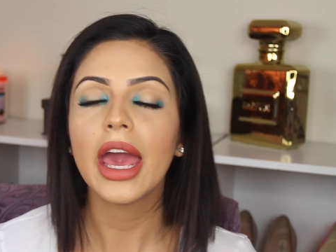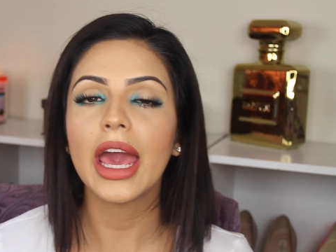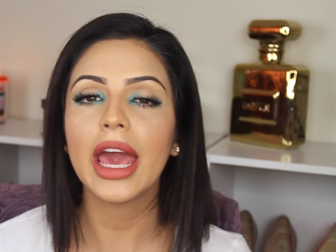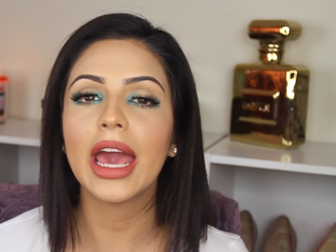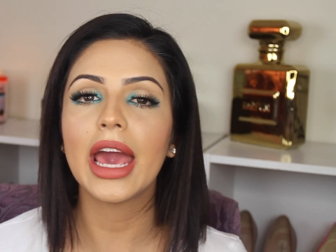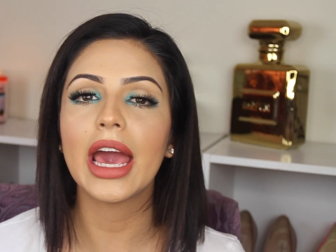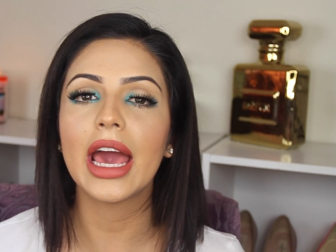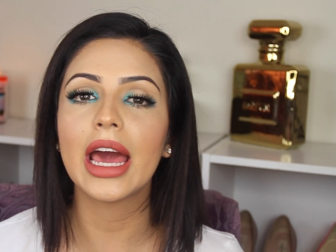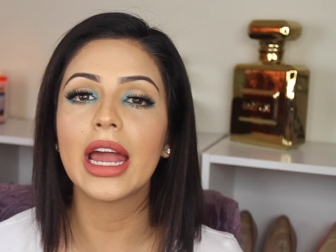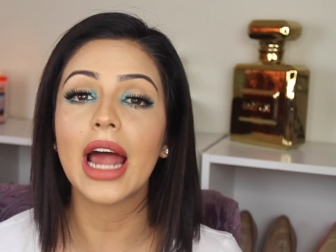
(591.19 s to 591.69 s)

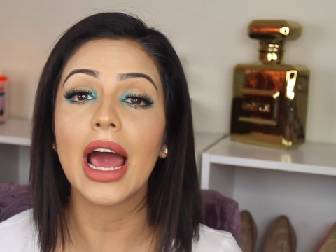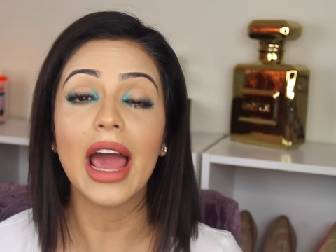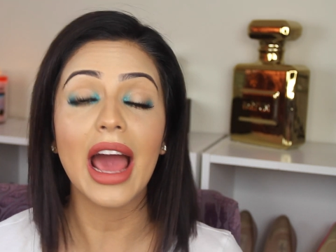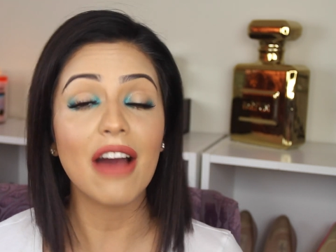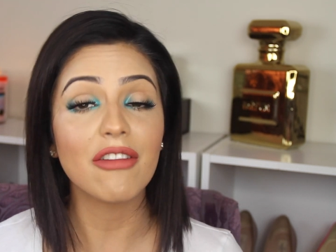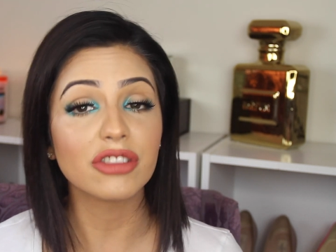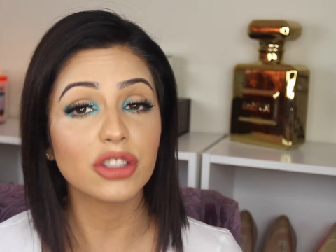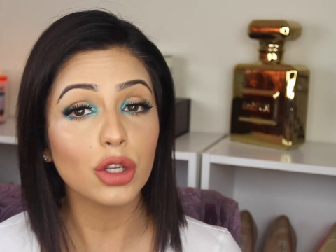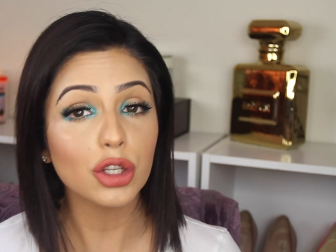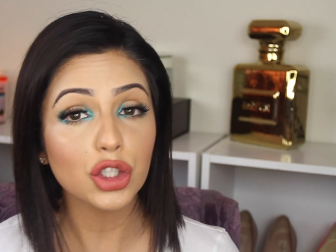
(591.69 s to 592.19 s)
And I
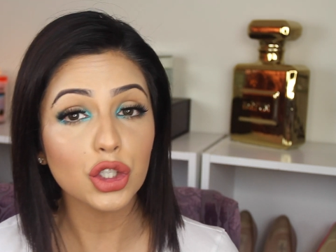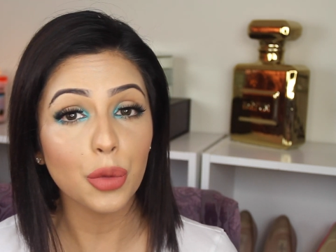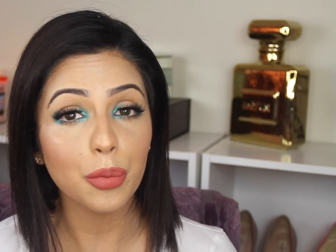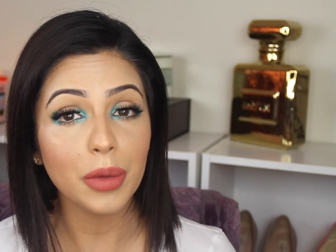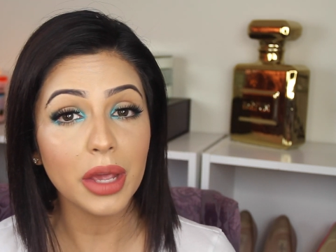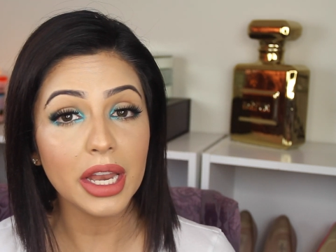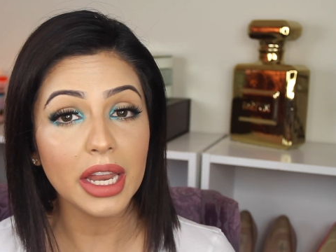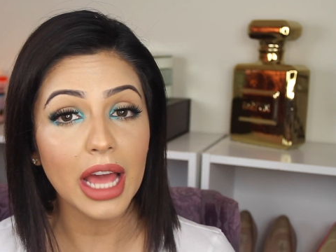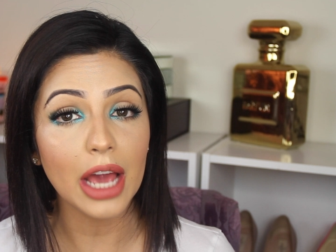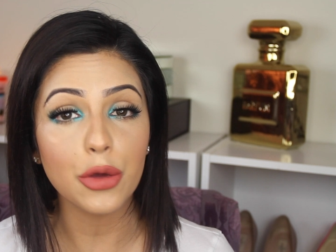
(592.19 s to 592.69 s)
have social
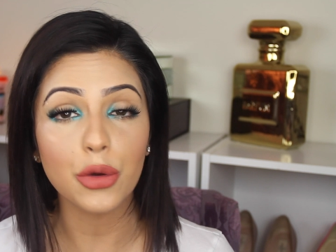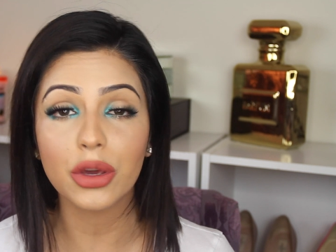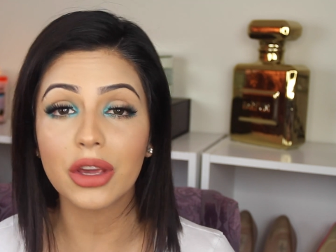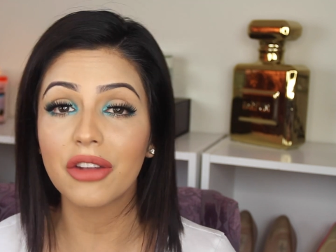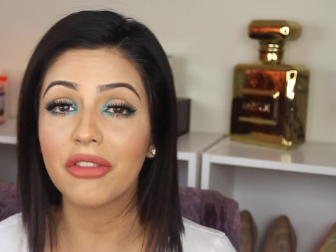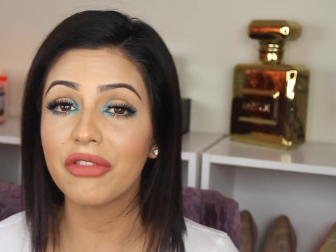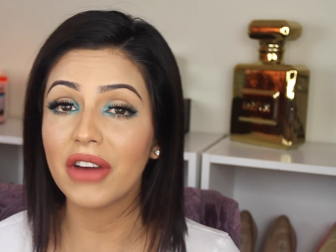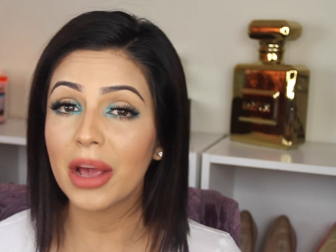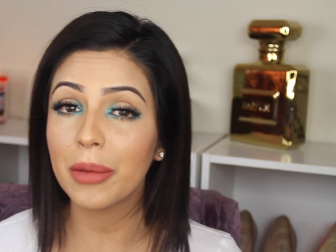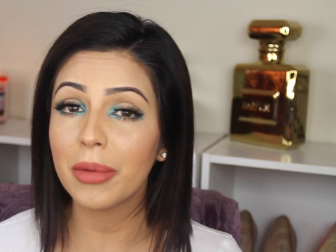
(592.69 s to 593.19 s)
media. You
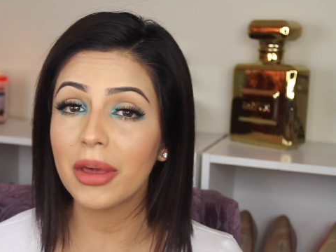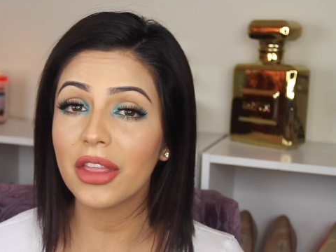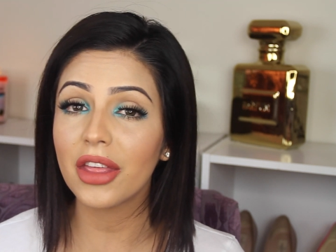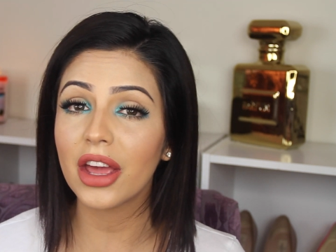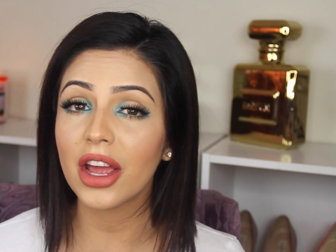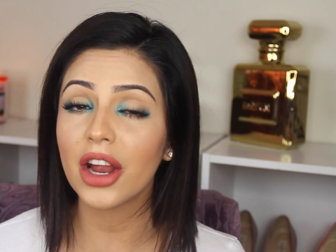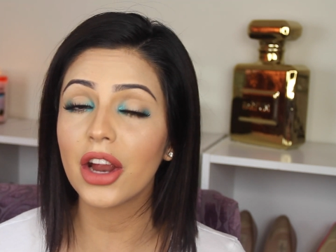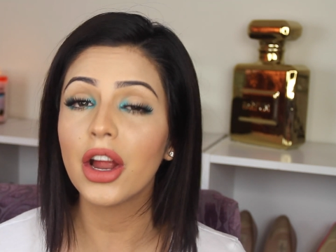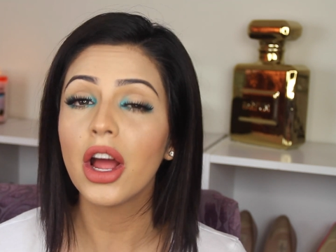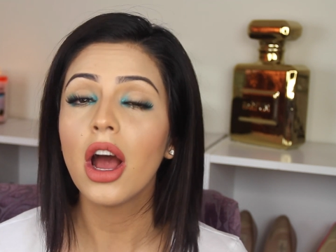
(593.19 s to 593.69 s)
can find me
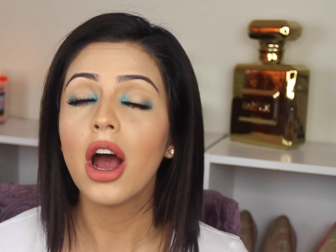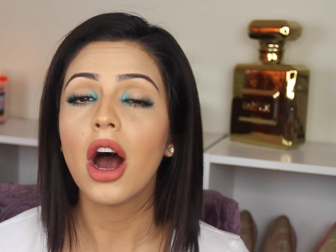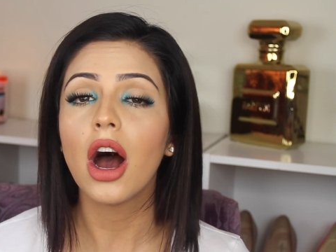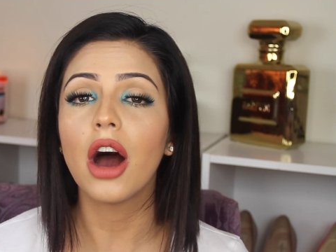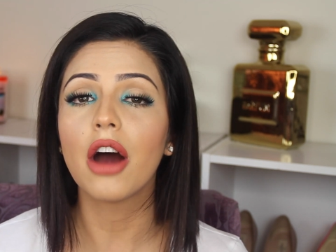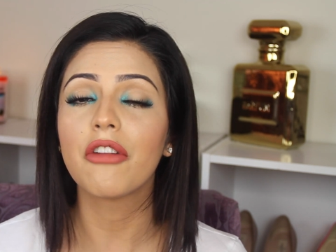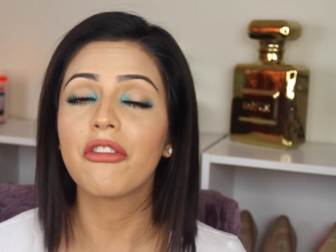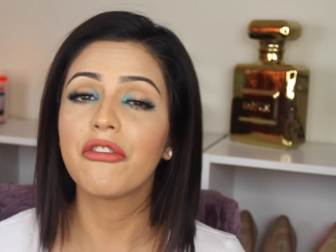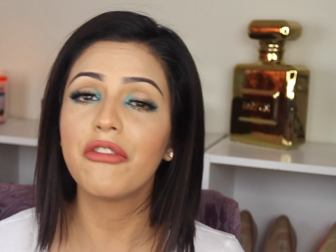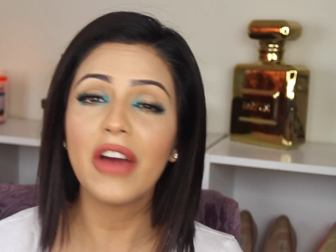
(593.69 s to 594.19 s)
there
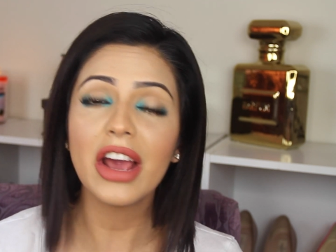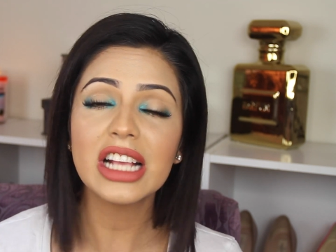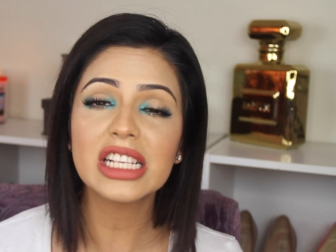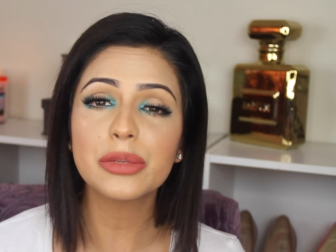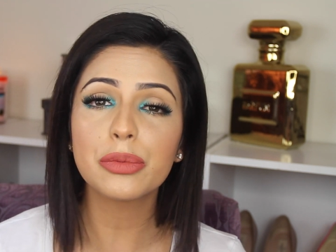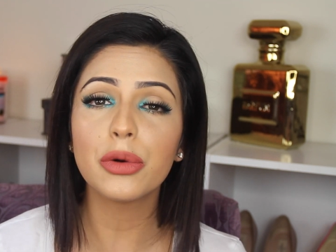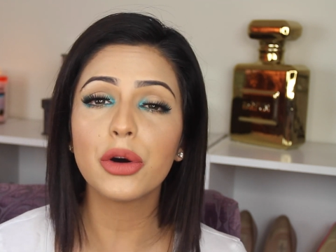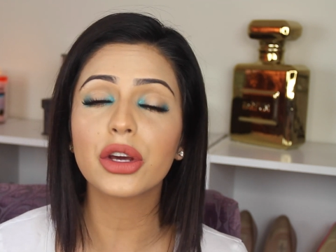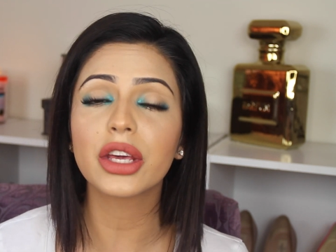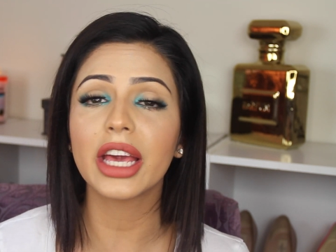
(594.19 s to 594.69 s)
on
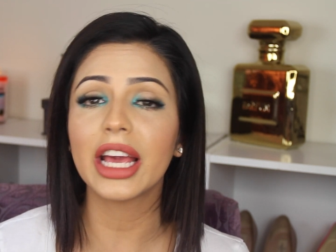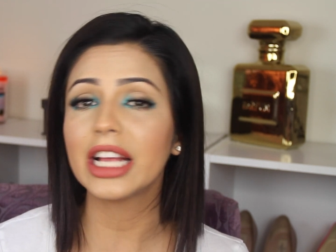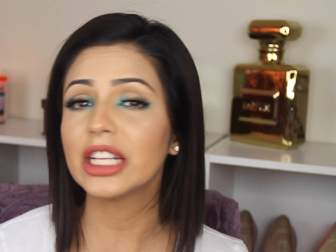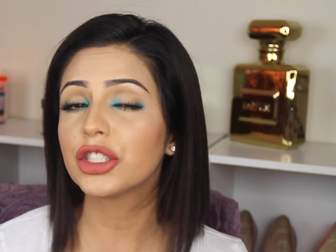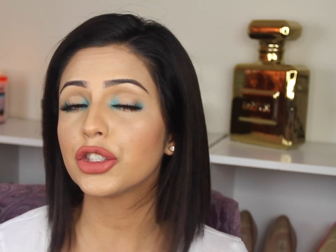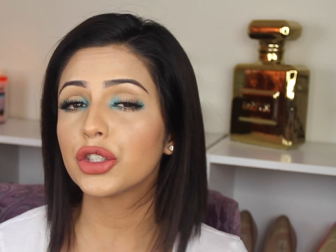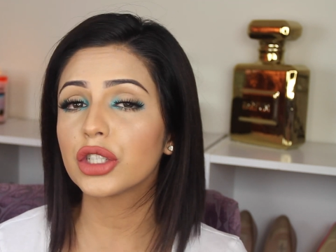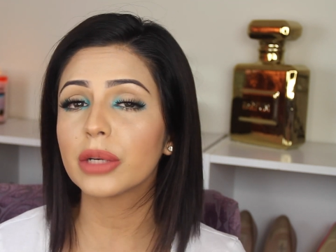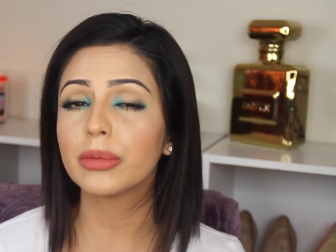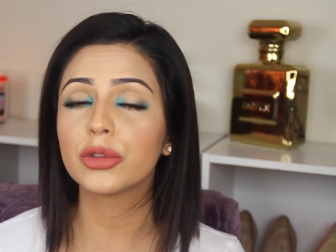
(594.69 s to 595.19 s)
Facebook,
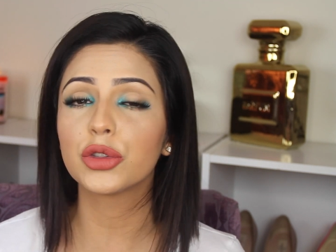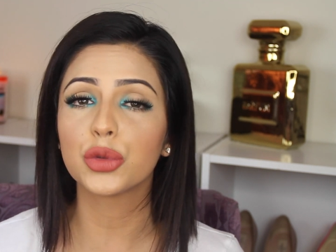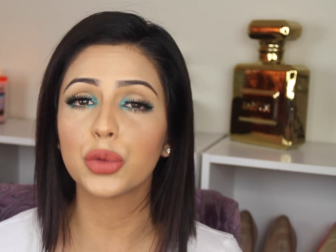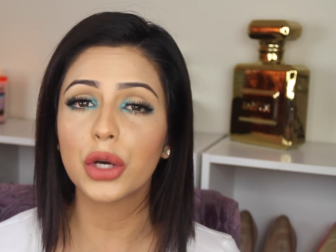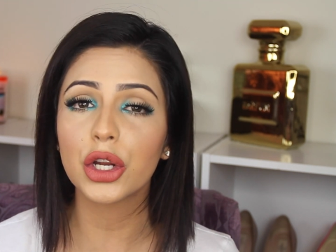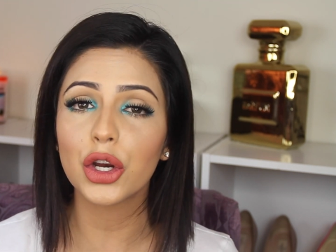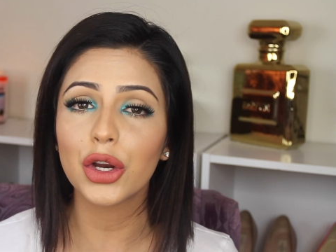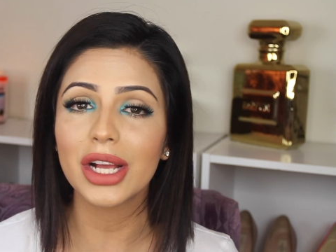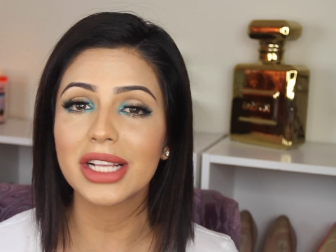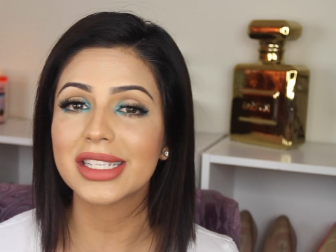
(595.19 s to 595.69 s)
Instagram,
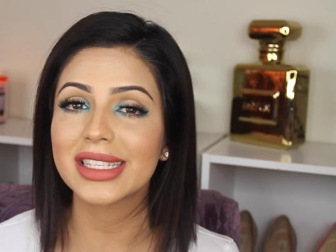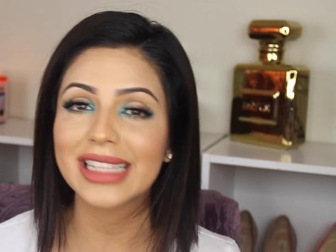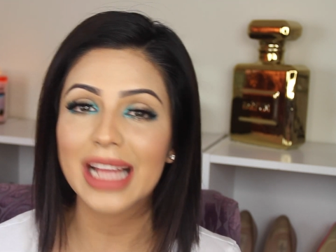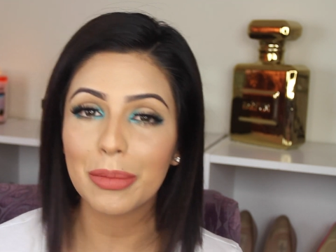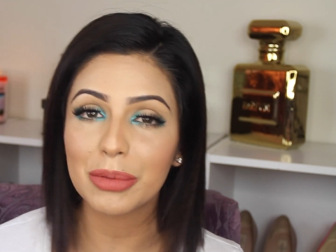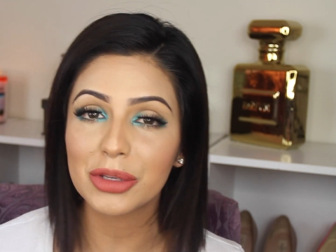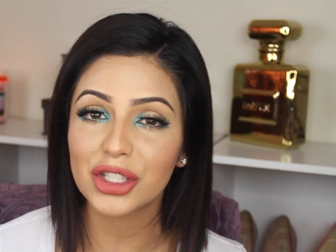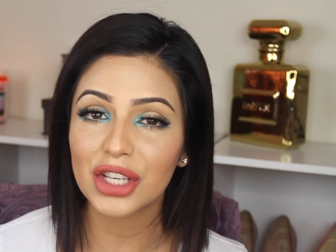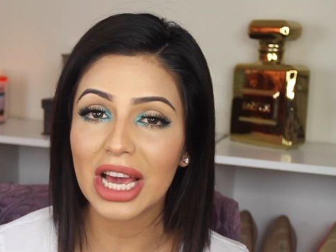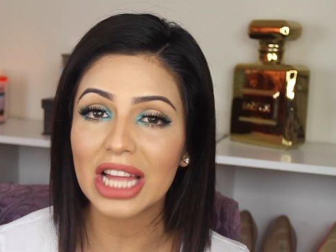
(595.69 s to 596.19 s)
Twitter,
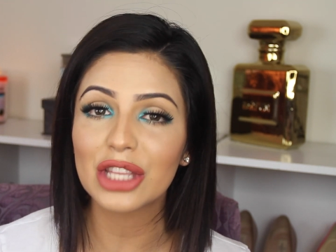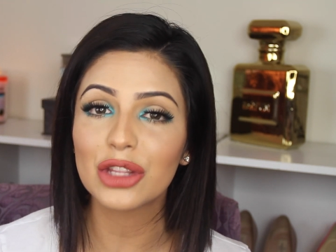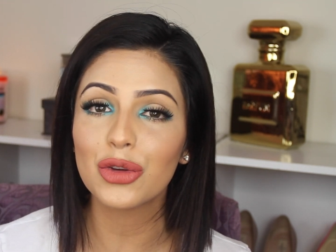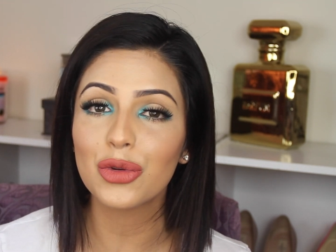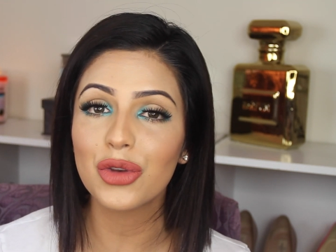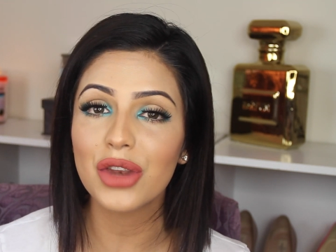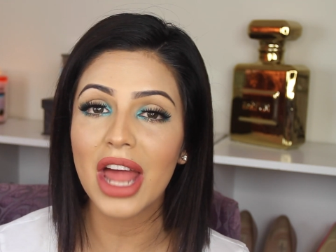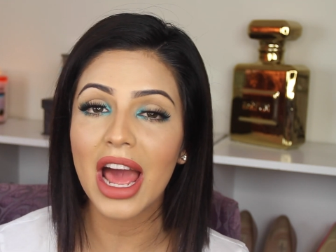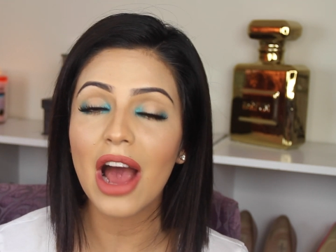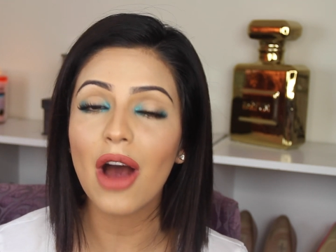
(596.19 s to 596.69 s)
Snapchat,
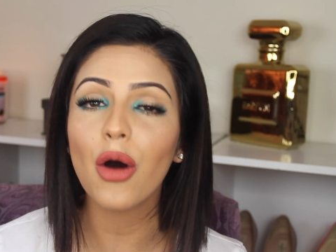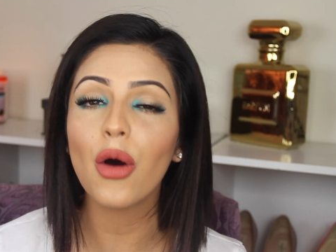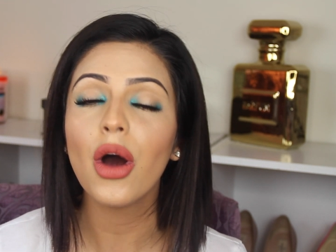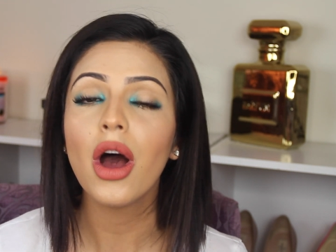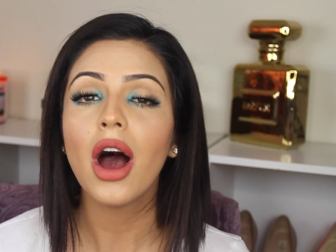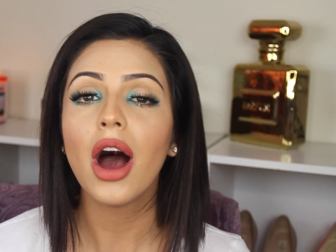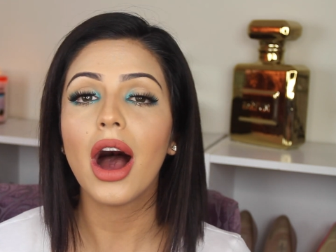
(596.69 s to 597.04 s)
you now